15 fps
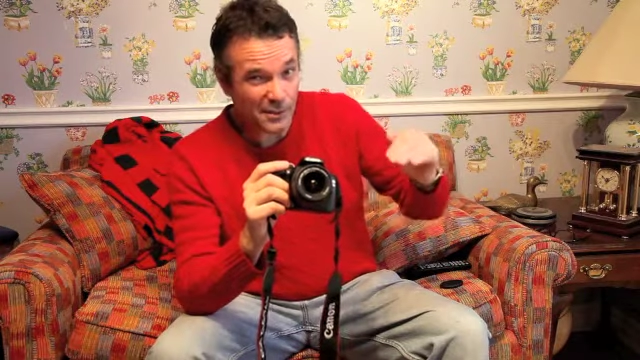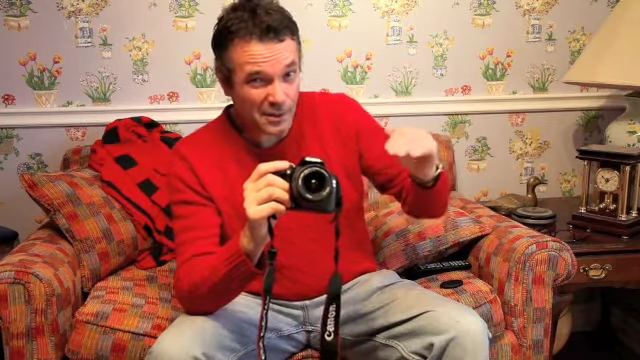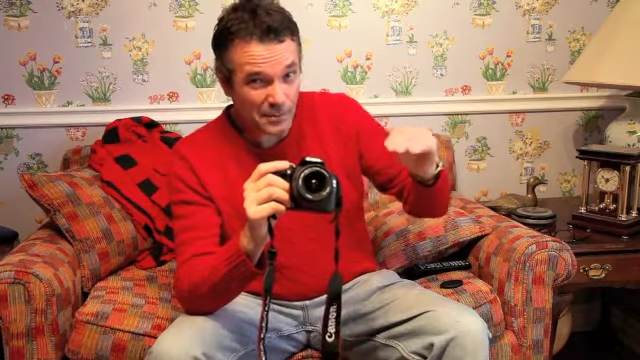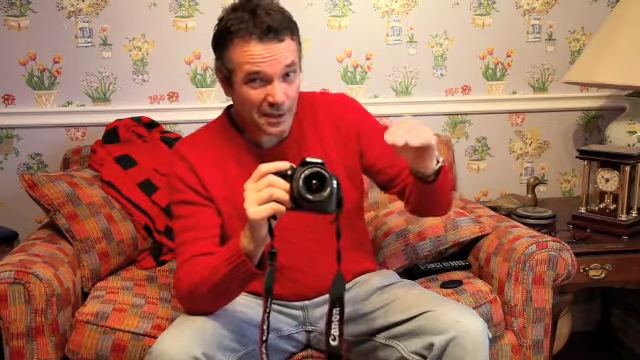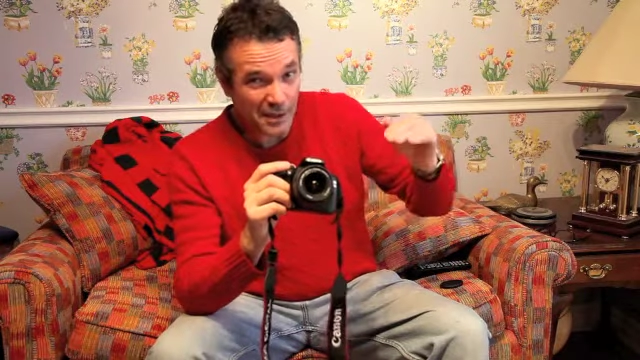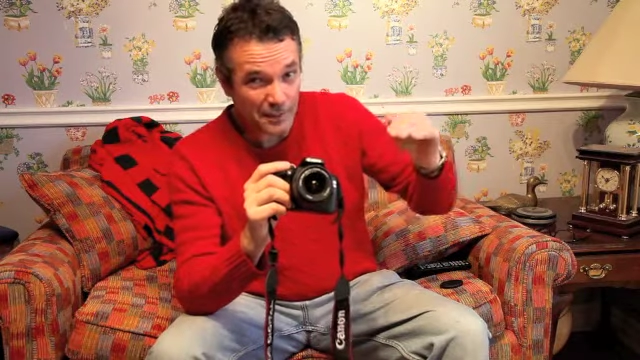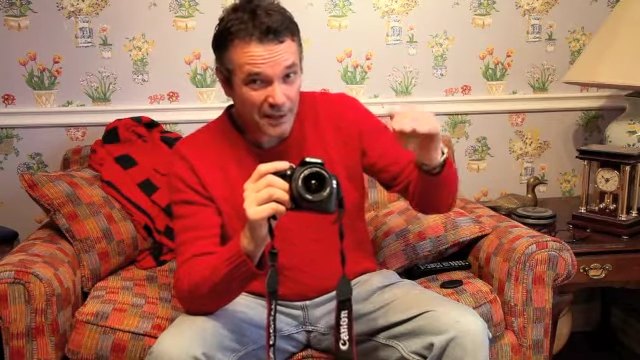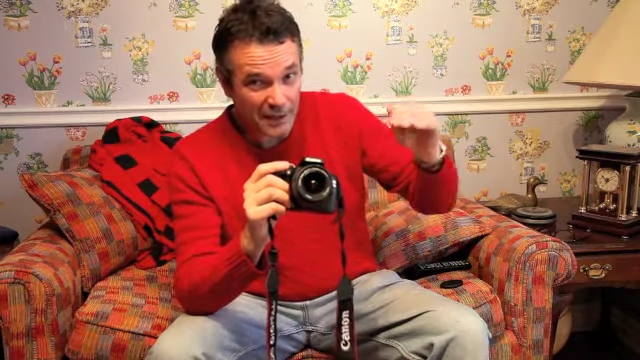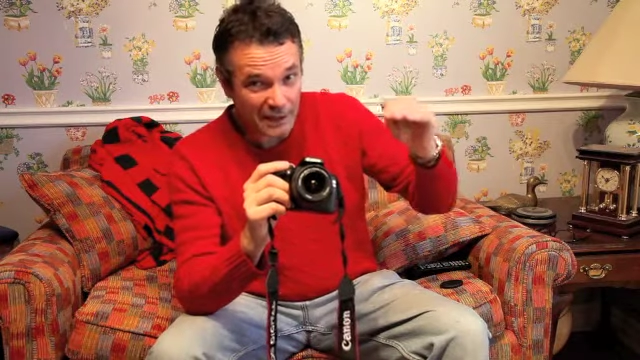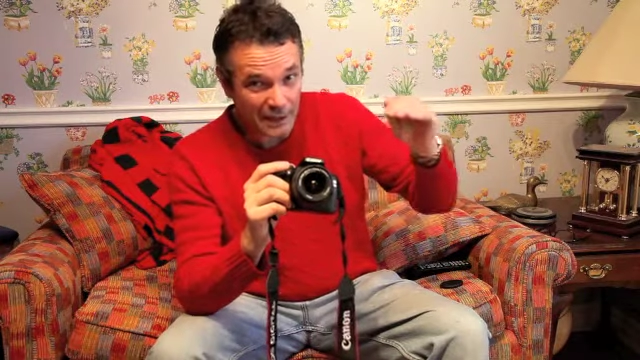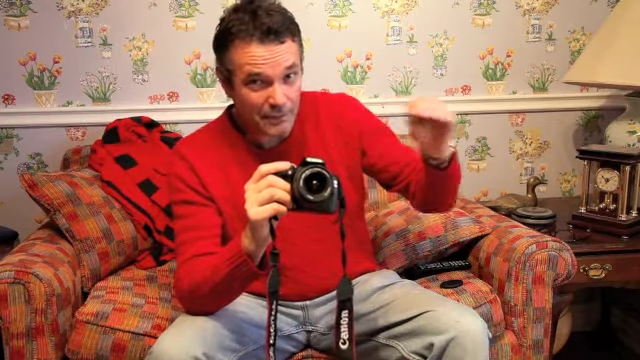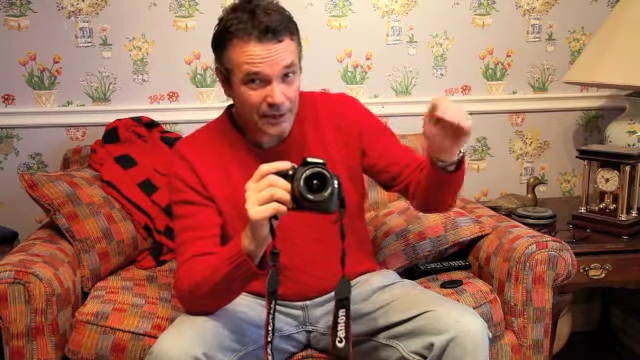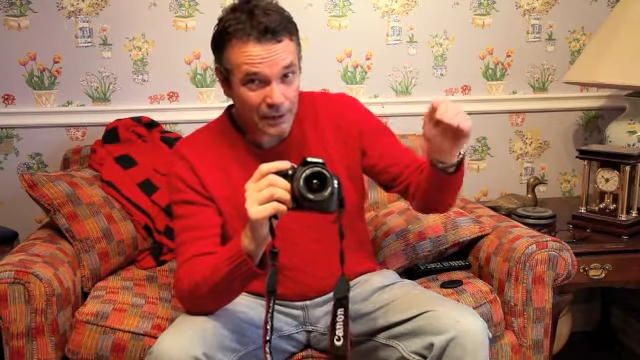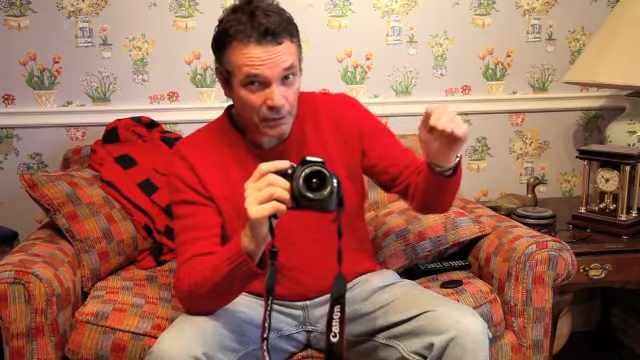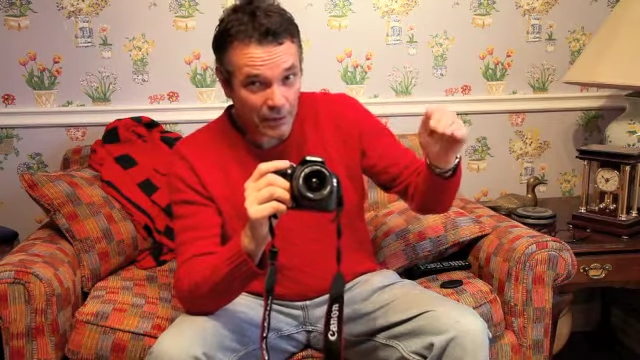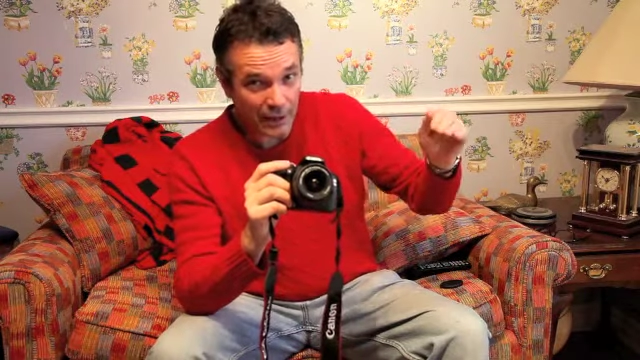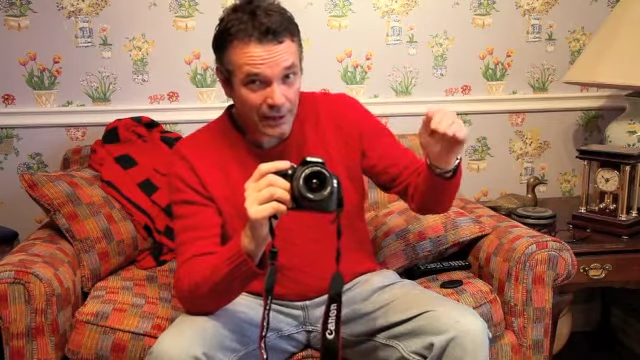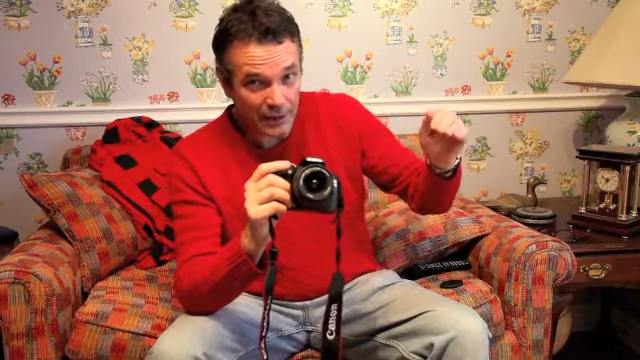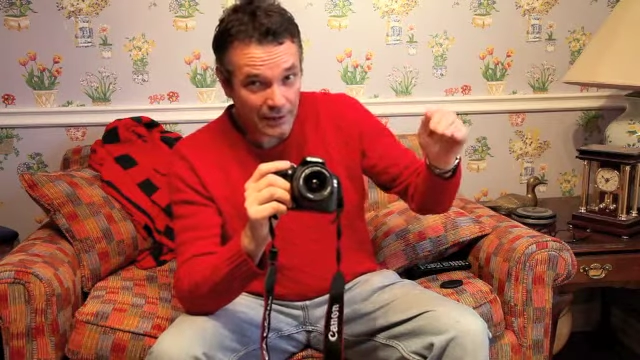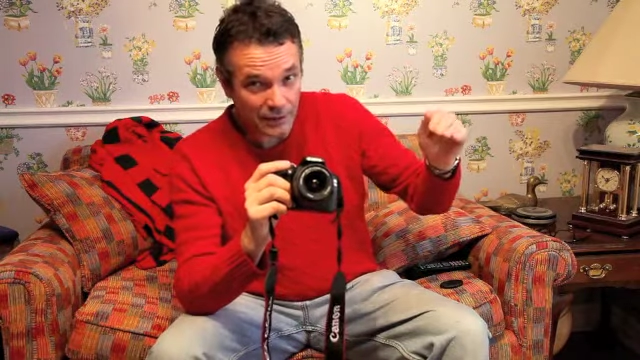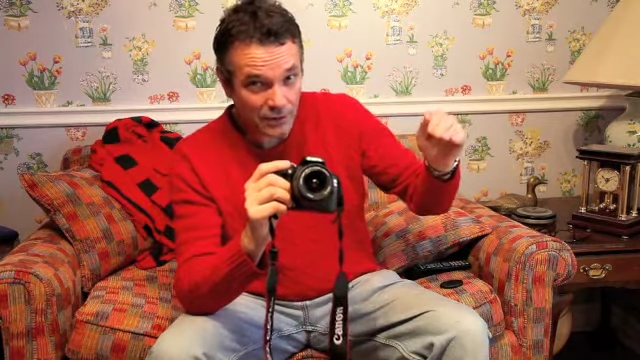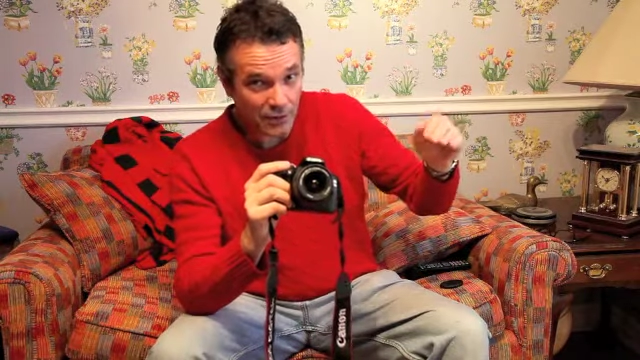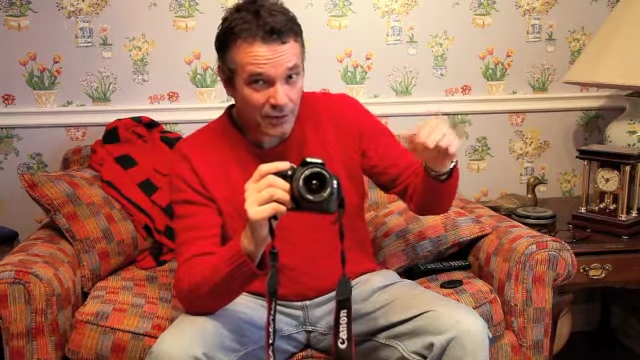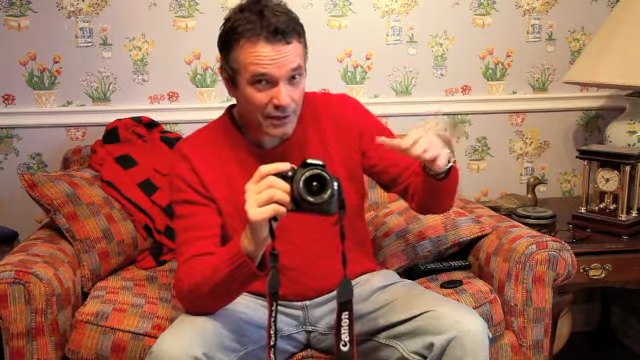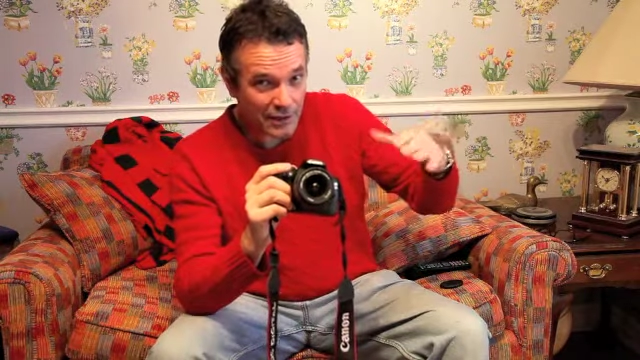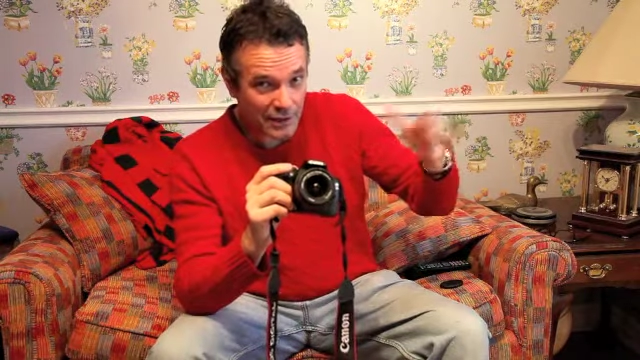it might be a little bit grainy, so you can